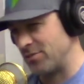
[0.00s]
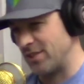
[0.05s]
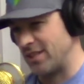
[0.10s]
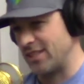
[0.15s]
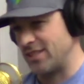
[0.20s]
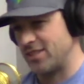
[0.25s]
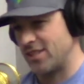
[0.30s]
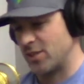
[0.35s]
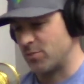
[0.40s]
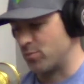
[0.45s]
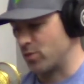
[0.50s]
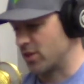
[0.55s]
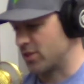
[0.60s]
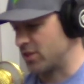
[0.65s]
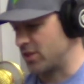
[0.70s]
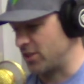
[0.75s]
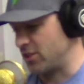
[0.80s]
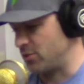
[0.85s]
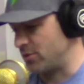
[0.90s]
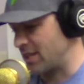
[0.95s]
He's like,
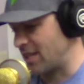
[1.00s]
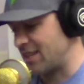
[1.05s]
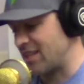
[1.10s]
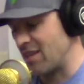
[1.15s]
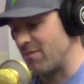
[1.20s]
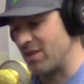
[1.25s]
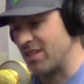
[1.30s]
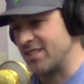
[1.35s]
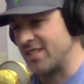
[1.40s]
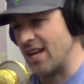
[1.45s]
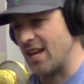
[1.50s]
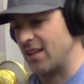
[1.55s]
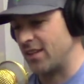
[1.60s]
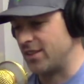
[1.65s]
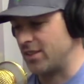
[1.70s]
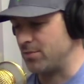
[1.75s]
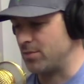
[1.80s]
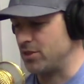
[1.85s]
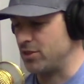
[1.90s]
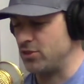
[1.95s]
Brooksy, you got that
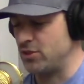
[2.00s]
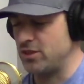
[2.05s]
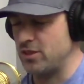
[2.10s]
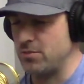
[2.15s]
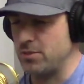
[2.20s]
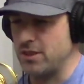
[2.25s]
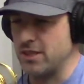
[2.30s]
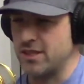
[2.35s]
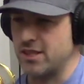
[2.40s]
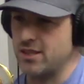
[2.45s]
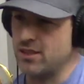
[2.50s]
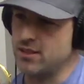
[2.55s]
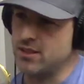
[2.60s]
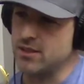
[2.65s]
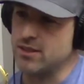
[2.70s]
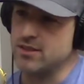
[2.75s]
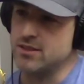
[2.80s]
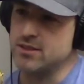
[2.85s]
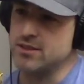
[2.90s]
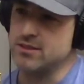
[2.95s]
mentality, but you need to be a
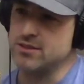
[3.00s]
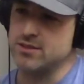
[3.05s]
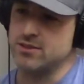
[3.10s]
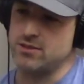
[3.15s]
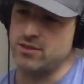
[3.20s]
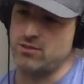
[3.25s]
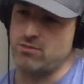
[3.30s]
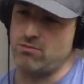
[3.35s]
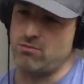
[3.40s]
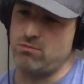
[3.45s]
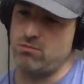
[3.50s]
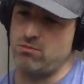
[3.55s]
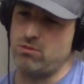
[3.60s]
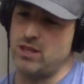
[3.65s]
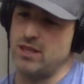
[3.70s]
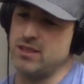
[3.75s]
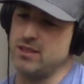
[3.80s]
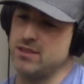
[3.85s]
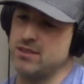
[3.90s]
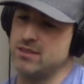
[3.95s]
killer. I was like,
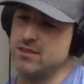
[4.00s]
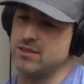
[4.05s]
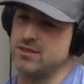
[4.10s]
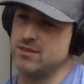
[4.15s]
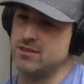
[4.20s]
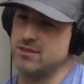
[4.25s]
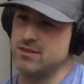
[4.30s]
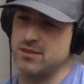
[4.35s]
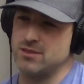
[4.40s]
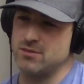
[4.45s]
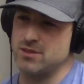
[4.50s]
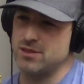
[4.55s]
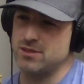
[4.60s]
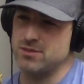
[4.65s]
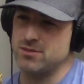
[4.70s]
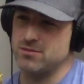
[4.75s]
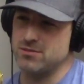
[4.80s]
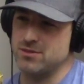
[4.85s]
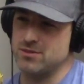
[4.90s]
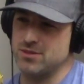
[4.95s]
what?
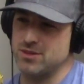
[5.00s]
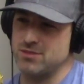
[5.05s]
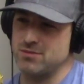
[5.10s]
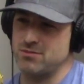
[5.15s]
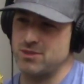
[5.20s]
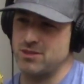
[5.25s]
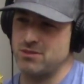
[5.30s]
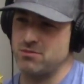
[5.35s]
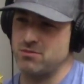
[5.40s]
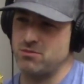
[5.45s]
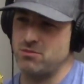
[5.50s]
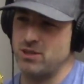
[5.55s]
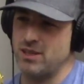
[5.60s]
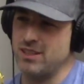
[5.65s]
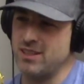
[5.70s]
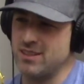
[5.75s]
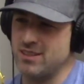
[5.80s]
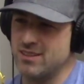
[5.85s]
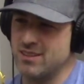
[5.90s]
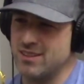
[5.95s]

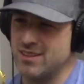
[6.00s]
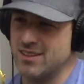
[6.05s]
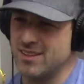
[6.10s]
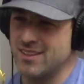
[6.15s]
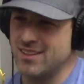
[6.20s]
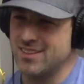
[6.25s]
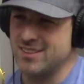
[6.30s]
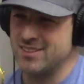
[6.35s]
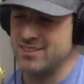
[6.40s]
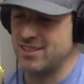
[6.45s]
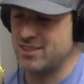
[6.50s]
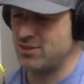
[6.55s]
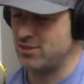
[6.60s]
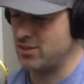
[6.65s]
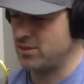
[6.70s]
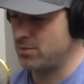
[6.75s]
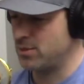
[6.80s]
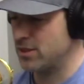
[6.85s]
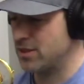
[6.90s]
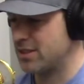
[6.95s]
What? He's like, you
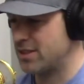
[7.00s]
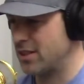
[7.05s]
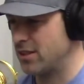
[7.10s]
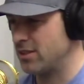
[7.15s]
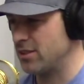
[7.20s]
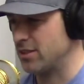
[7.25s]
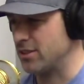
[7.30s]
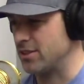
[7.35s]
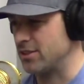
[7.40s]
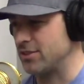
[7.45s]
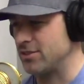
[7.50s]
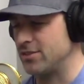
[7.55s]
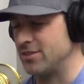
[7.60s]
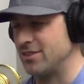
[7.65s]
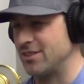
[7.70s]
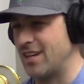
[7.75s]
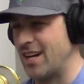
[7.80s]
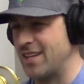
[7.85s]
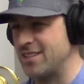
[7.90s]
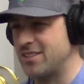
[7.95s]
need to be a killer.
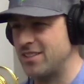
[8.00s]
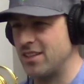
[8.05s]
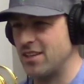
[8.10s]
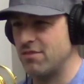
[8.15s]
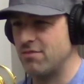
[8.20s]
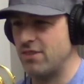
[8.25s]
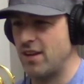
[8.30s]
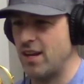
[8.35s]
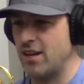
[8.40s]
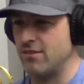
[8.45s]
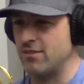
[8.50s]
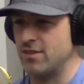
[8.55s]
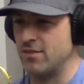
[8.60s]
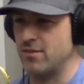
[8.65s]
ITFM.